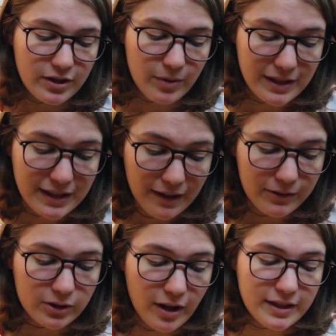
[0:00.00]
So I did
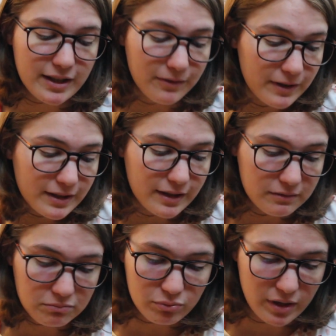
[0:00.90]
that for lots of different
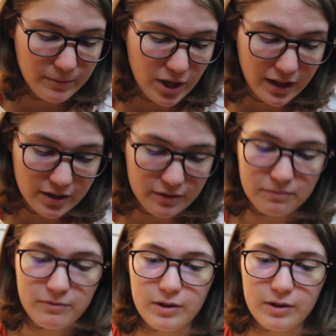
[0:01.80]
subjects.